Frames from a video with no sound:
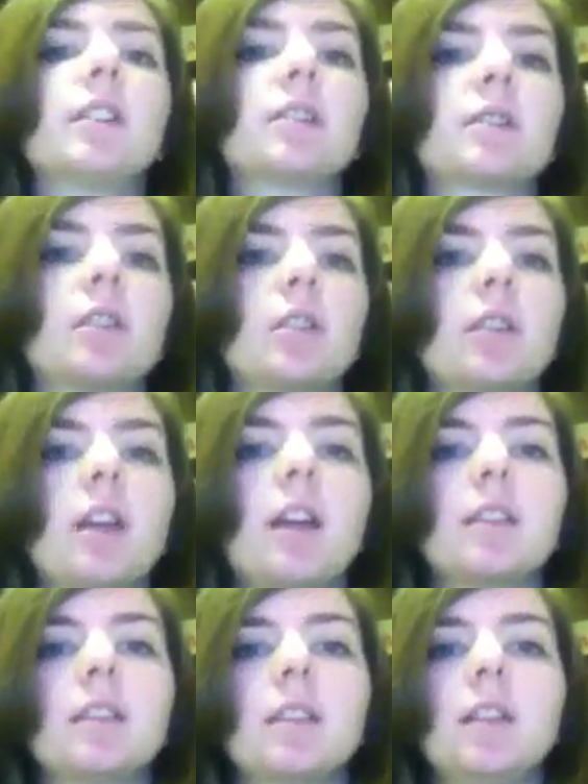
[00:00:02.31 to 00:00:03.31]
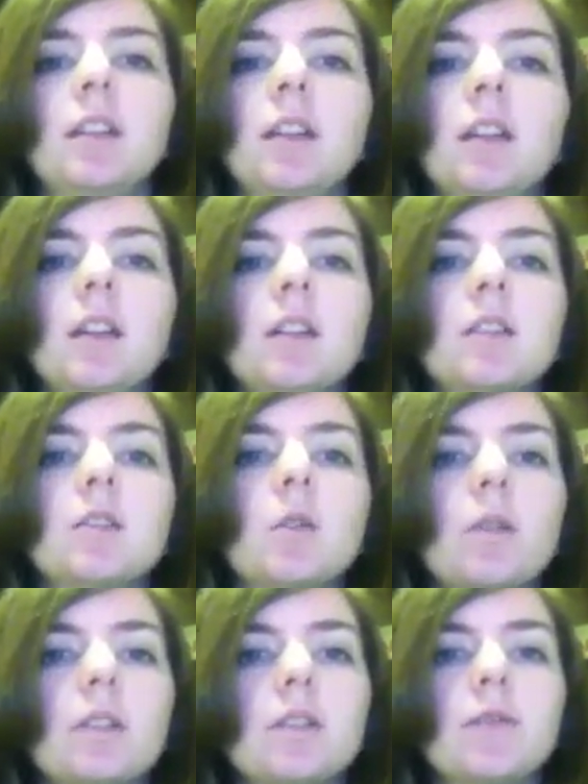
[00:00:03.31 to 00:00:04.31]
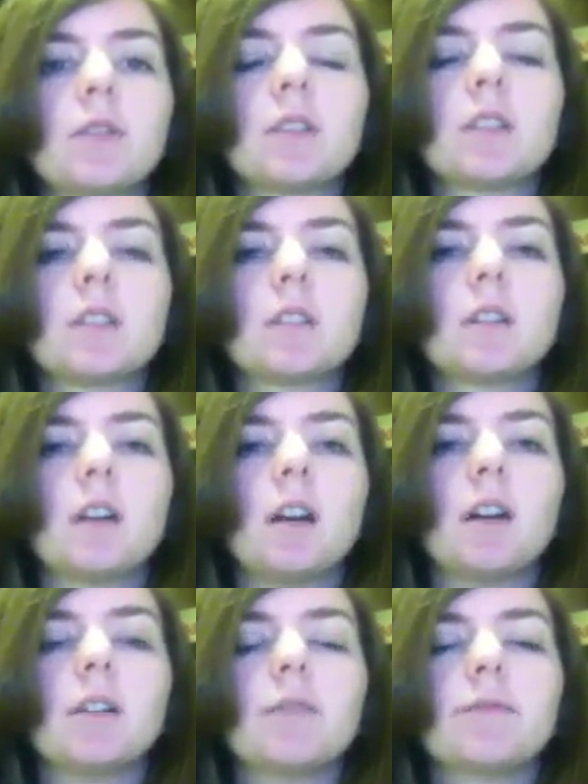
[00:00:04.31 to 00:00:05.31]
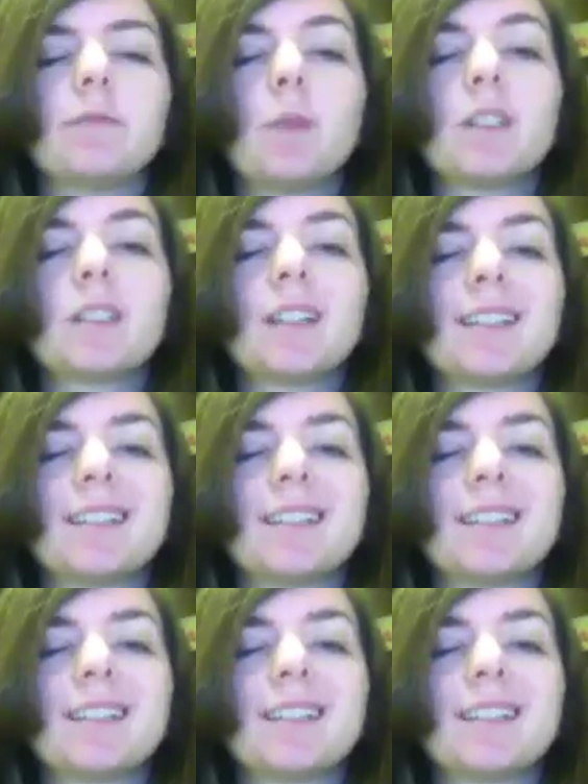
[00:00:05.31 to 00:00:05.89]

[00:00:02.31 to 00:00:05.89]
Here's a look at the stories for the Wednesday,